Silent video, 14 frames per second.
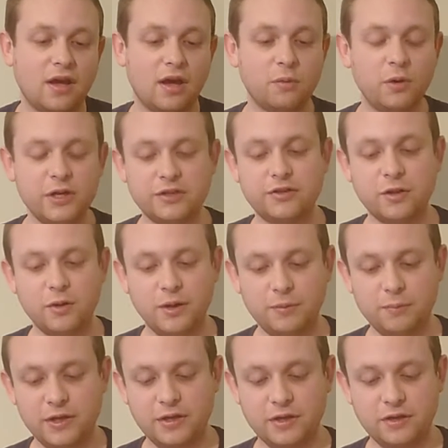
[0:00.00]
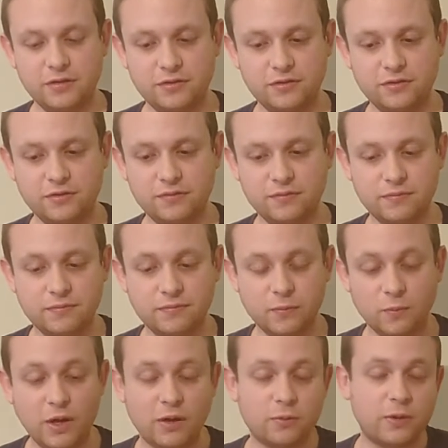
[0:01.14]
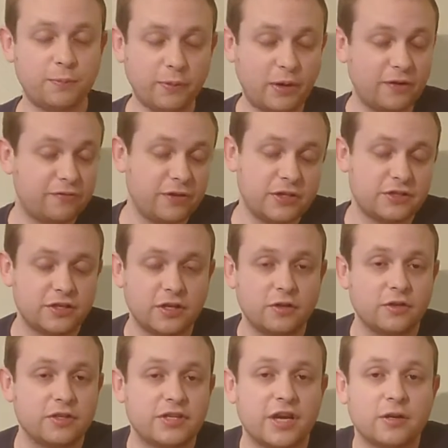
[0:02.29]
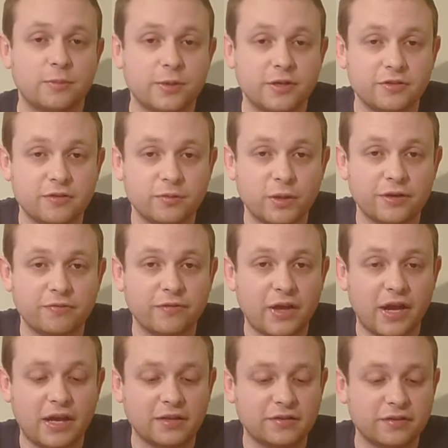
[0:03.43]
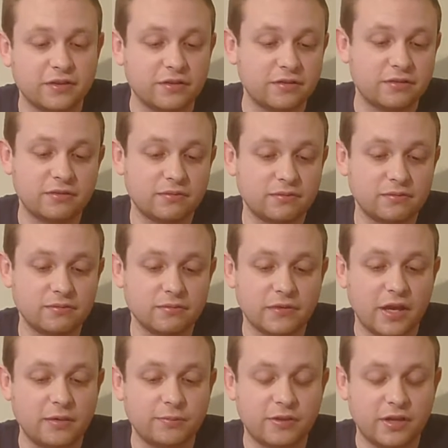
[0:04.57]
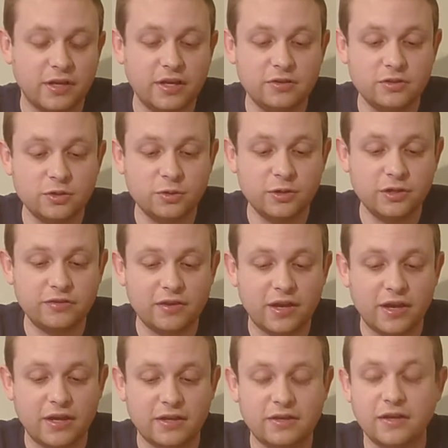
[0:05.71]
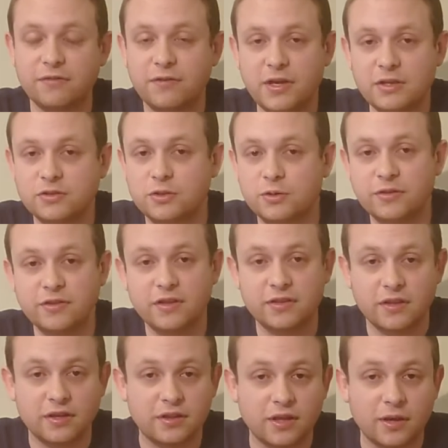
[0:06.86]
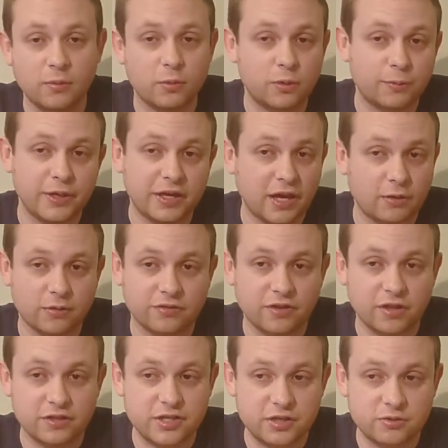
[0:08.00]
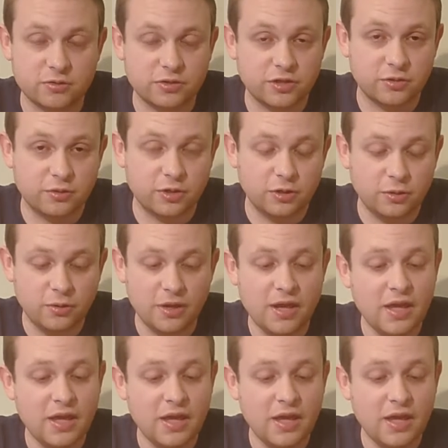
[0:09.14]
I want to do it because, well, we featured it on the channel because it's one of Alex's games that he enjoys, and if he enjoys it, then there will be countless other children who do,